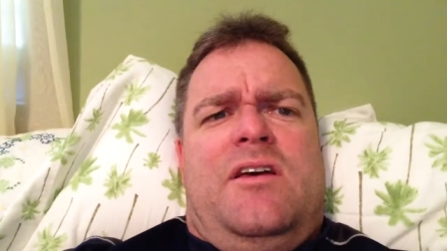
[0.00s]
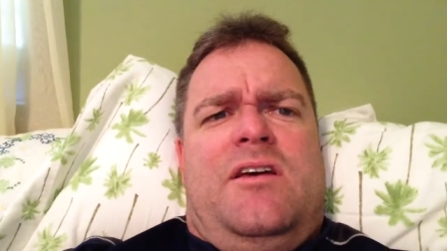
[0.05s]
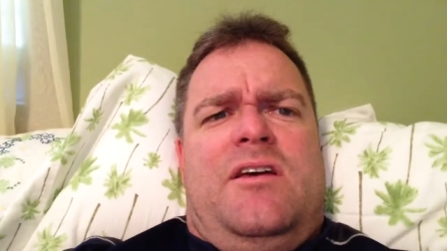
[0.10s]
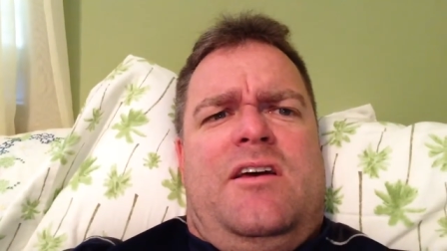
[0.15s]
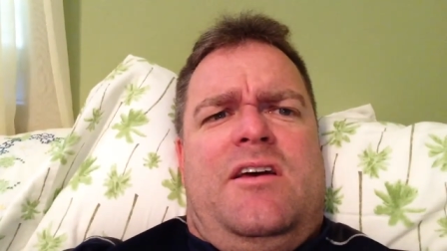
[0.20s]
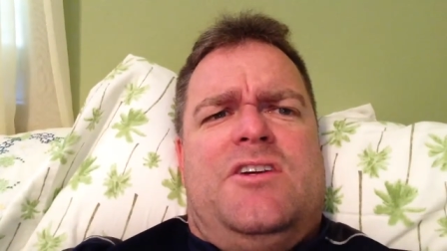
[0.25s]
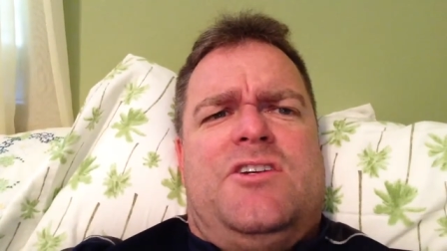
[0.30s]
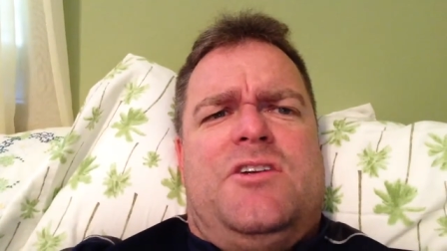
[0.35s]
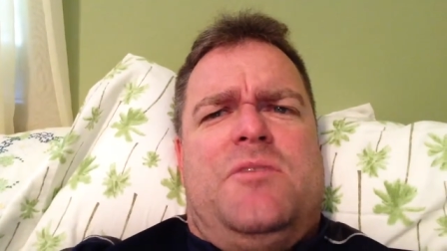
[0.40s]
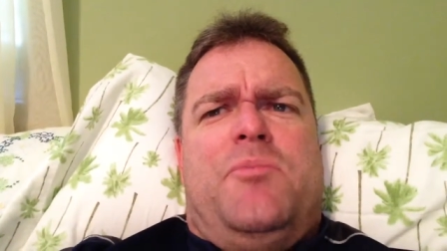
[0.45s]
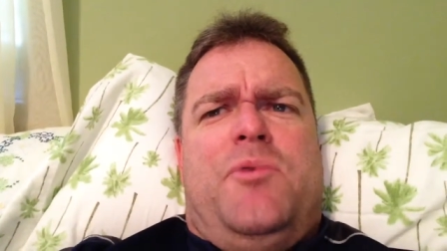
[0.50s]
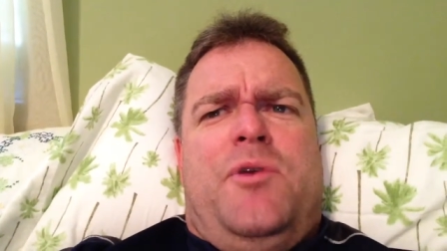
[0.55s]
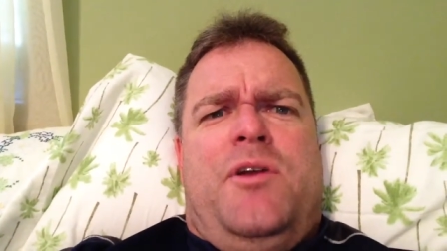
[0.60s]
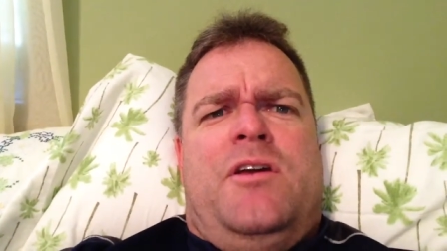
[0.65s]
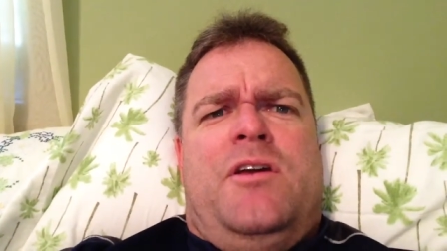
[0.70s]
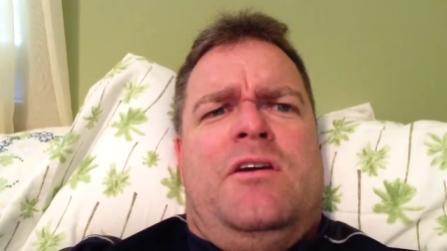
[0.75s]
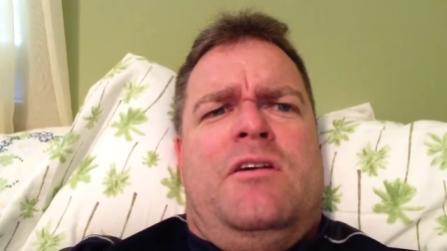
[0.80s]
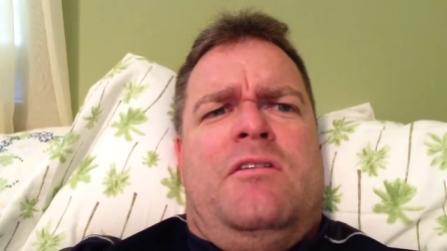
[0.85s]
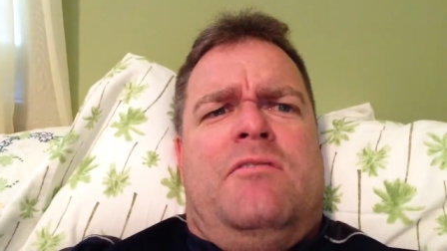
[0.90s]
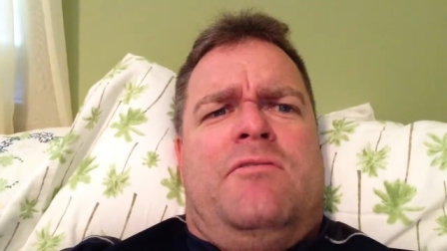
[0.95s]
actually
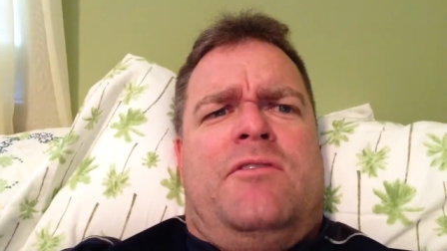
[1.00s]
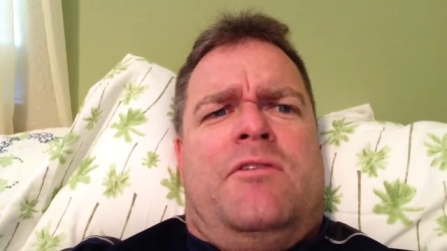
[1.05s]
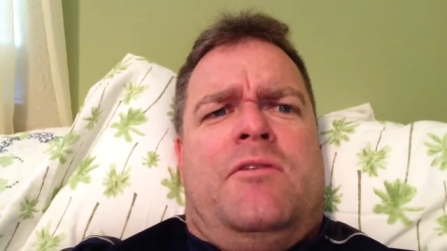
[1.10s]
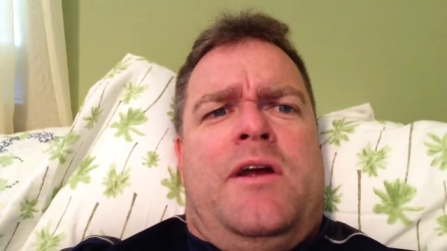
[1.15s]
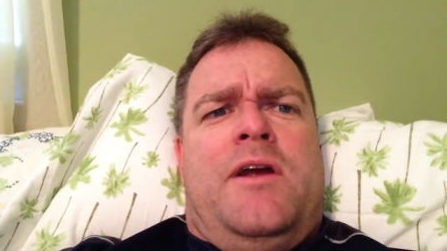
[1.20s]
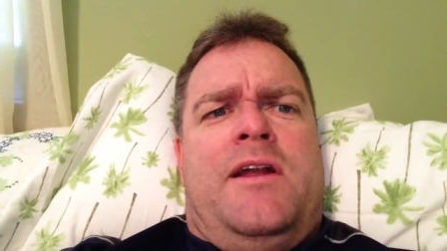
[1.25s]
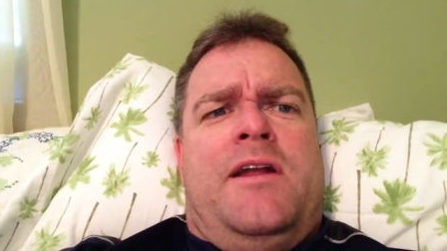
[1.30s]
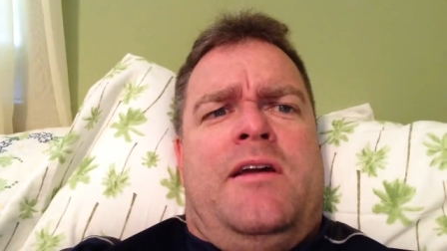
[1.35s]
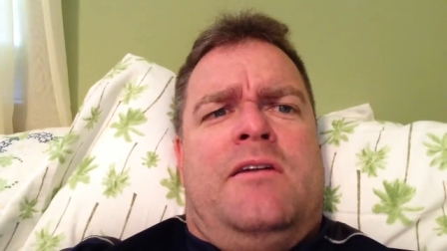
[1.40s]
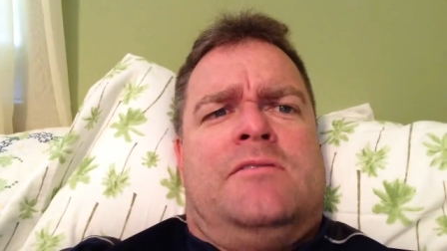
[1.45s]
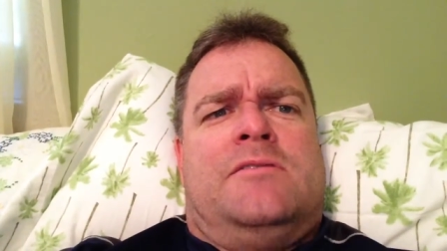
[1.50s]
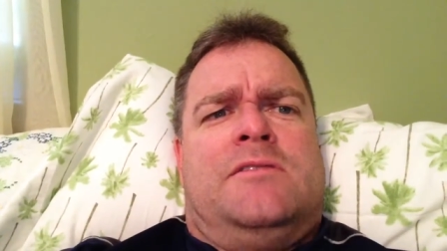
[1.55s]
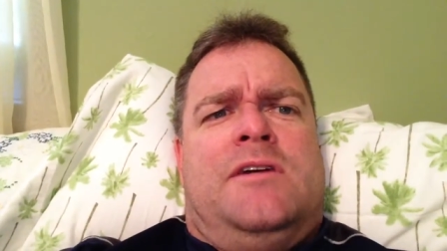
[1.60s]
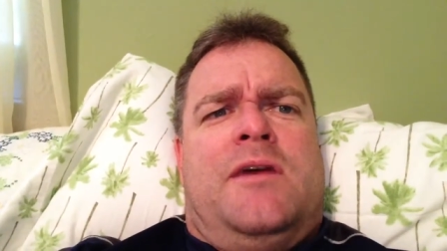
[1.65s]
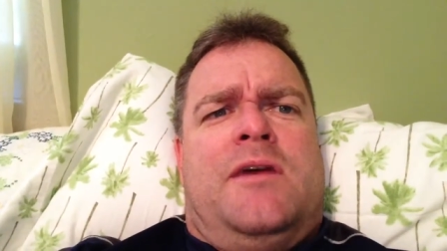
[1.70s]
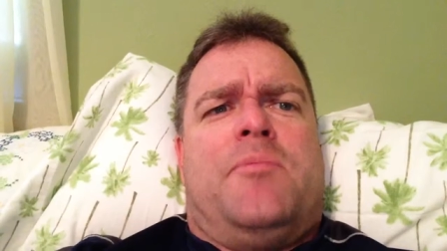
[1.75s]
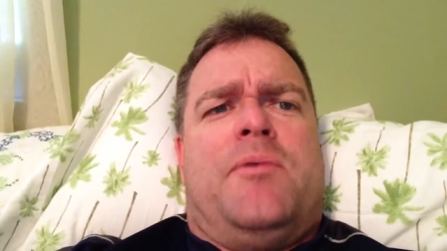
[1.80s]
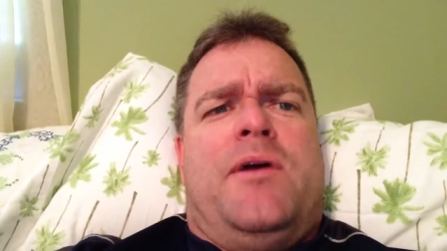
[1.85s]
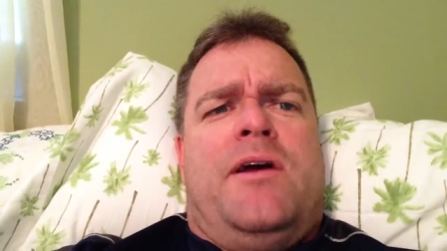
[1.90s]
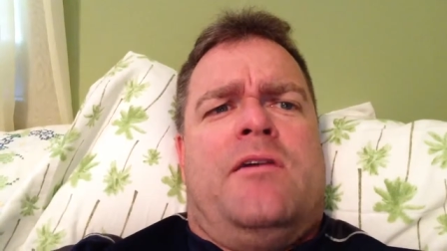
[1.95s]
pretty good for right now.
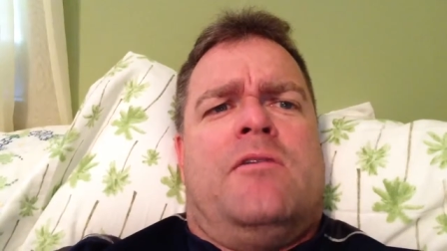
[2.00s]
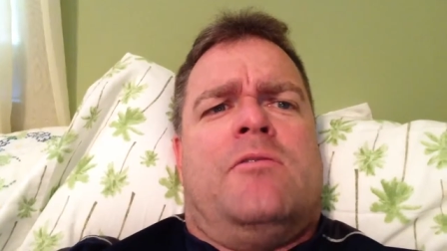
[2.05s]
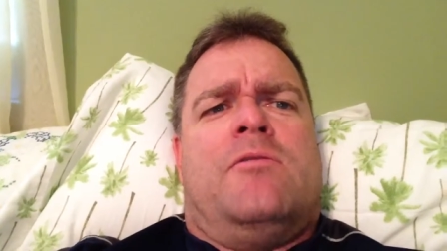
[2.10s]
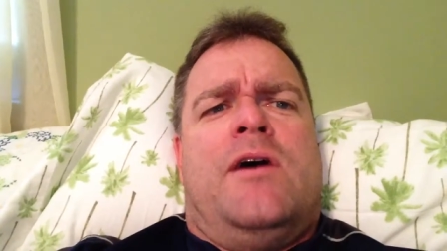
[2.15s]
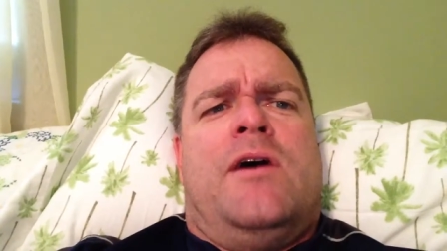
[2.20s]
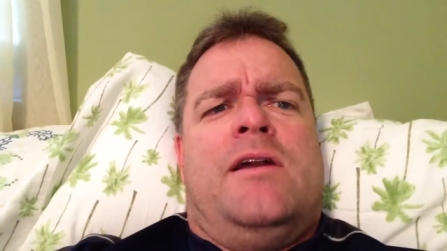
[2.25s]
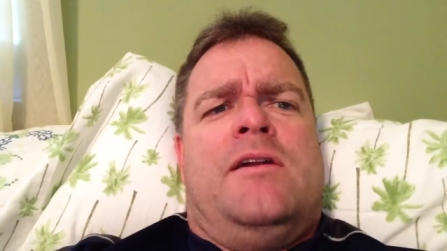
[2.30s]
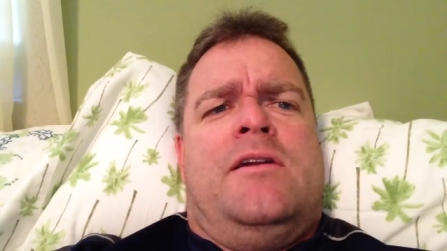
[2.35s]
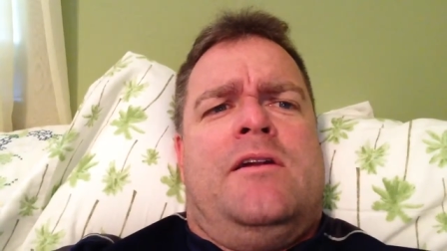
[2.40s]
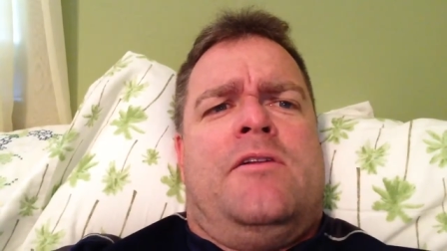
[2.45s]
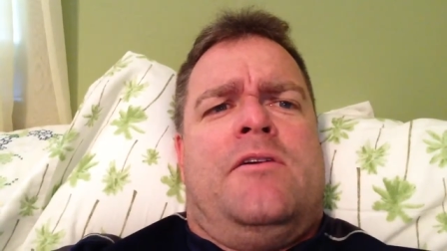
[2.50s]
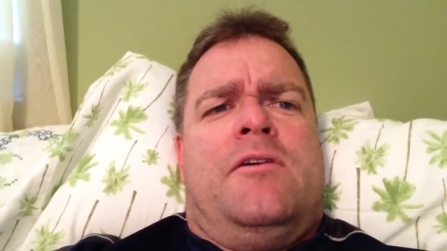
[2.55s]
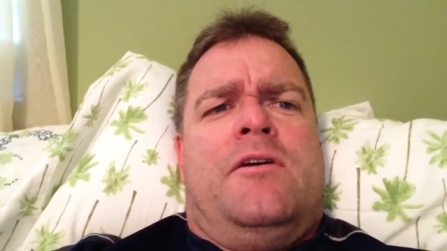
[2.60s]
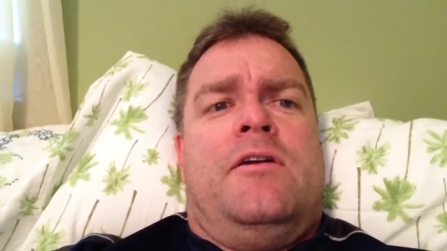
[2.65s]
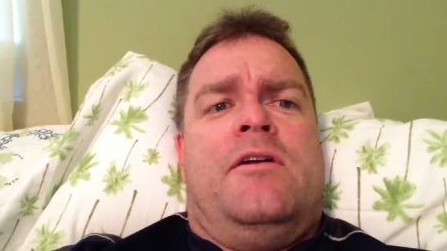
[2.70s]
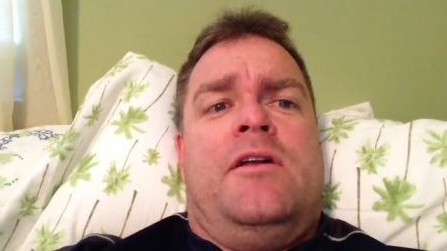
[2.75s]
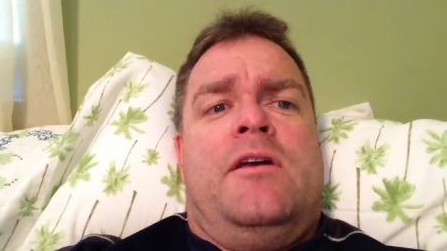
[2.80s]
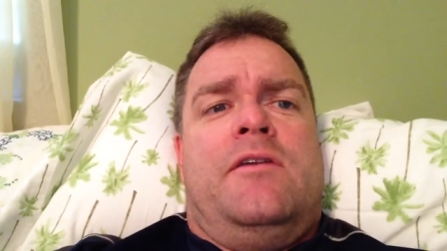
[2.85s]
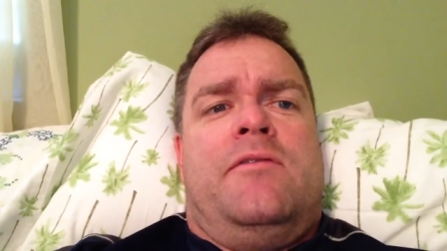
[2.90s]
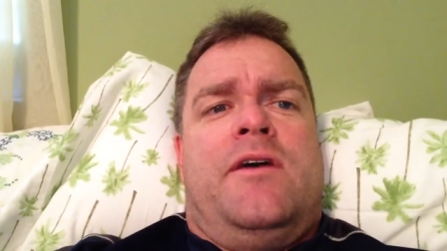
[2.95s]
I could probably go ride another
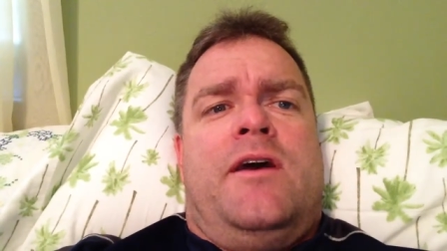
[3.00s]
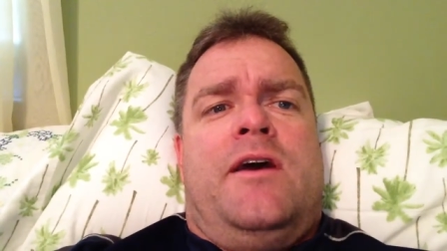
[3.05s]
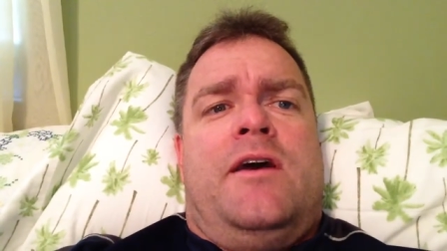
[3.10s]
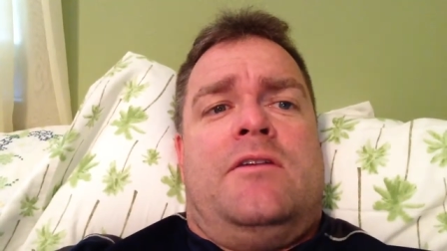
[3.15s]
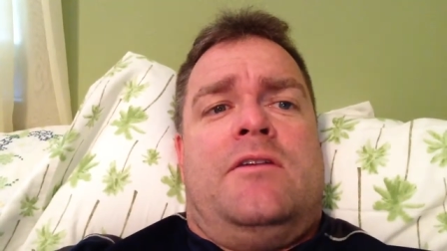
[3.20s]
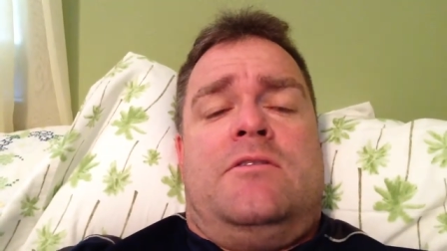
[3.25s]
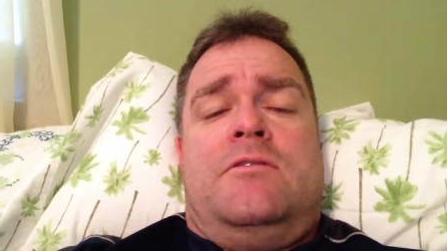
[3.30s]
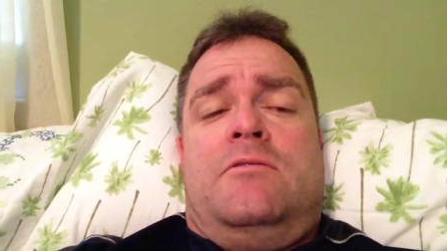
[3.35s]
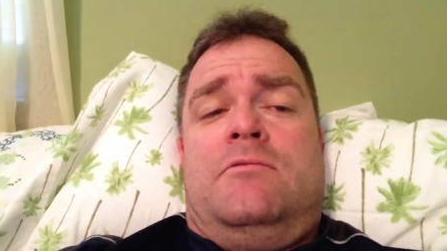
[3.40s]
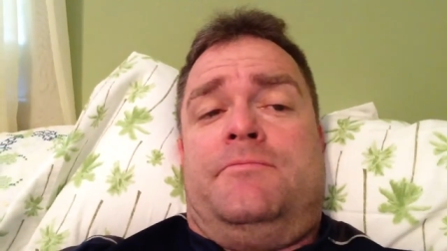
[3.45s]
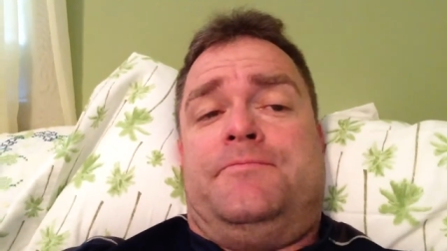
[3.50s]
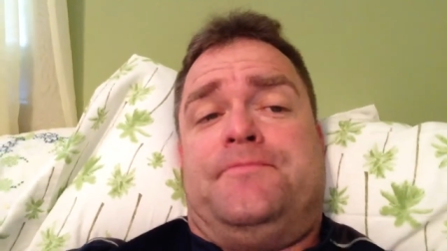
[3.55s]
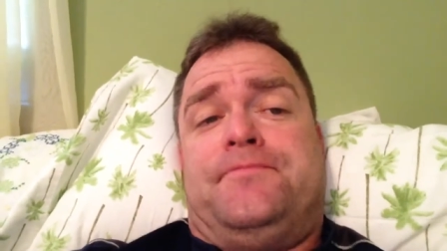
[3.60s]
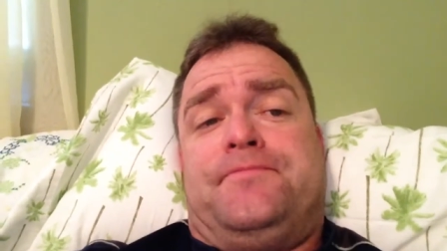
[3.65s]
Hyundai if I had to.